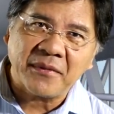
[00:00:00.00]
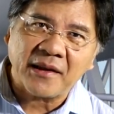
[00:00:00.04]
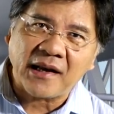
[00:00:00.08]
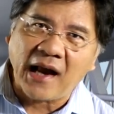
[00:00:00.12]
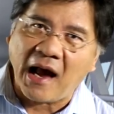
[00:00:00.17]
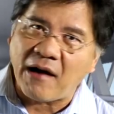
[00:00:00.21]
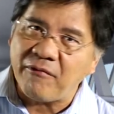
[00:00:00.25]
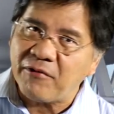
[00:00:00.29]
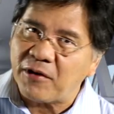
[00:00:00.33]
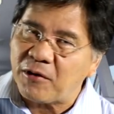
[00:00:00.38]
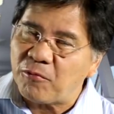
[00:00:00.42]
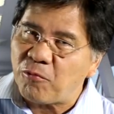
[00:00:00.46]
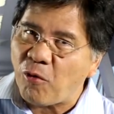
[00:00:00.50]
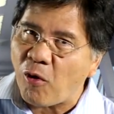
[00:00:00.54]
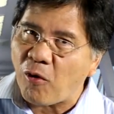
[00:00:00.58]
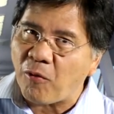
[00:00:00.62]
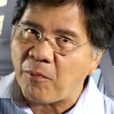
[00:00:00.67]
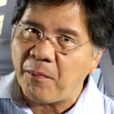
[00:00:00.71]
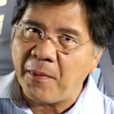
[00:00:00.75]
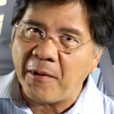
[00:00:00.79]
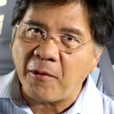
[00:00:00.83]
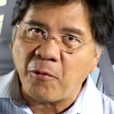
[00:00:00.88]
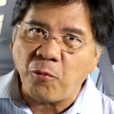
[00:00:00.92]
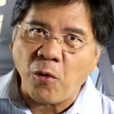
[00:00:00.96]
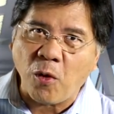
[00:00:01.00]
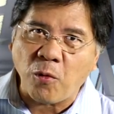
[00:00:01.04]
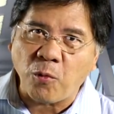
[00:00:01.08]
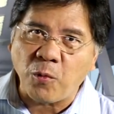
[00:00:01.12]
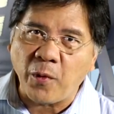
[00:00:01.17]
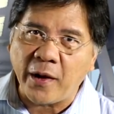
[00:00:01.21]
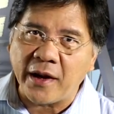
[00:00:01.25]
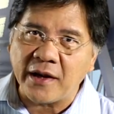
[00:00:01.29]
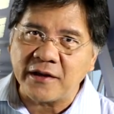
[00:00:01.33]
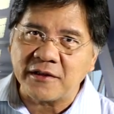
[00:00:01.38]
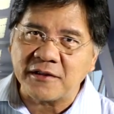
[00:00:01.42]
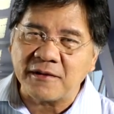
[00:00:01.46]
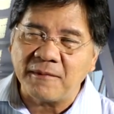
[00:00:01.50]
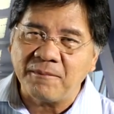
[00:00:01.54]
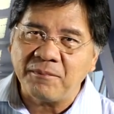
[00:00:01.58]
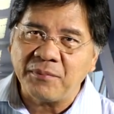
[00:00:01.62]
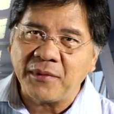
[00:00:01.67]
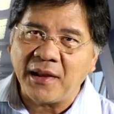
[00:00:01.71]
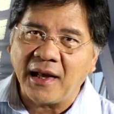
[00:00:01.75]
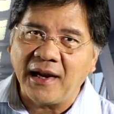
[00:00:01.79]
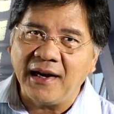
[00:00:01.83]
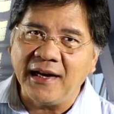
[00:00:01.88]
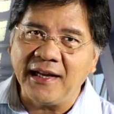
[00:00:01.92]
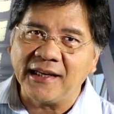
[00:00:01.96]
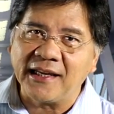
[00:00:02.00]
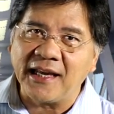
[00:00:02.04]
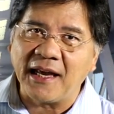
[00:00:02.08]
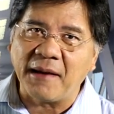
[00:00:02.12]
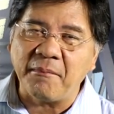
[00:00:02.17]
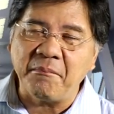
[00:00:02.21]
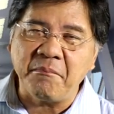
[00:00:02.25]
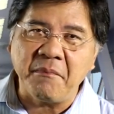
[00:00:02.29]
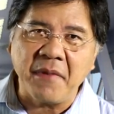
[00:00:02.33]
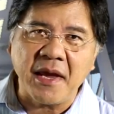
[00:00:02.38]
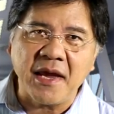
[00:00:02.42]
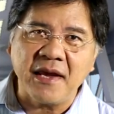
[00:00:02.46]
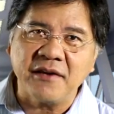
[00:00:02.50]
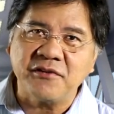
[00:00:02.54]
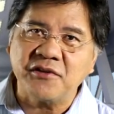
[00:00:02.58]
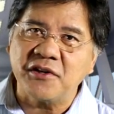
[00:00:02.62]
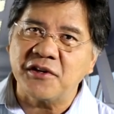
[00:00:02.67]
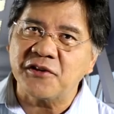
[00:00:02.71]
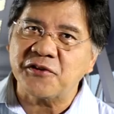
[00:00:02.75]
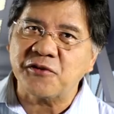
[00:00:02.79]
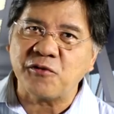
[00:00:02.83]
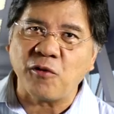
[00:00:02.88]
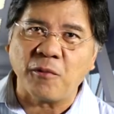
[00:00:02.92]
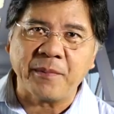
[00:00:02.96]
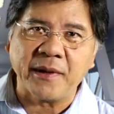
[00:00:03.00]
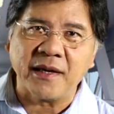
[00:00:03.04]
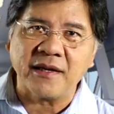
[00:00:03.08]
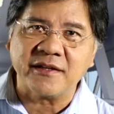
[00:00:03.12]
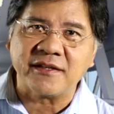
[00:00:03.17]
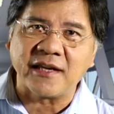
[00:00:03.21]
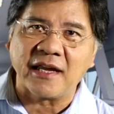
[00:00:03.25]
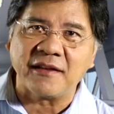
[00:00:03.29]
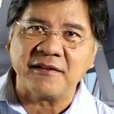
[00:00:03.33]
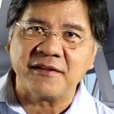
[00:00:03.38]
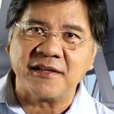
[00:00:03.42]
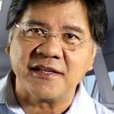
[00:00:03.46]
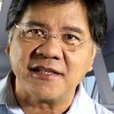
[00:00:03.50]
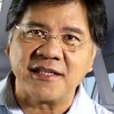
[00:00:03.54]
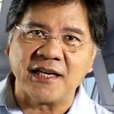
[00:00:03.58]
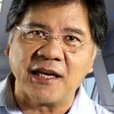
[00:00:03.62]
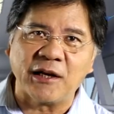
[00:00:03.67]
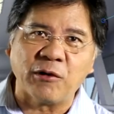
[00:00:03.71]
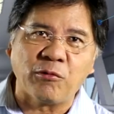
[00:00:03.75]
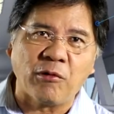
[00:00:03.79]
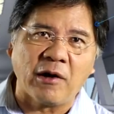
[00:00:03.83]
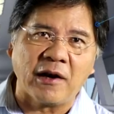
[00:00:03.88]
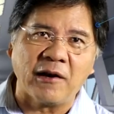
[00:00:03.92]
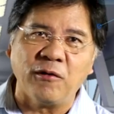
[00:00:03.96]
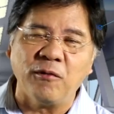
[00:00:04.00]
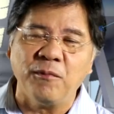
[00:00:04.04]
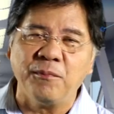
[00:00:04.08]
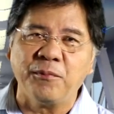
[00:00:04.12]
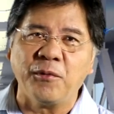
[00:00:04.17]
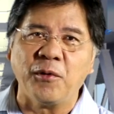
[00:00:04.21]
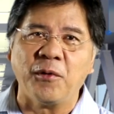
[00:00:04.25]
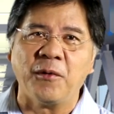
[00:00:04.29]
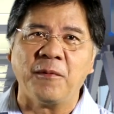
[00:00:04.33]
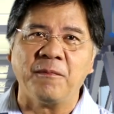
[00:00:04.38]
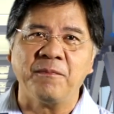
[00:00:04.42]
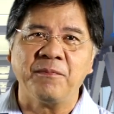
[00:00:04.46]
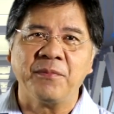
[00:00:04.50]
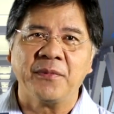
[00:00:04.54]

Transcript: covered walk walkways linking major shopping centers in Kuala Lumpur.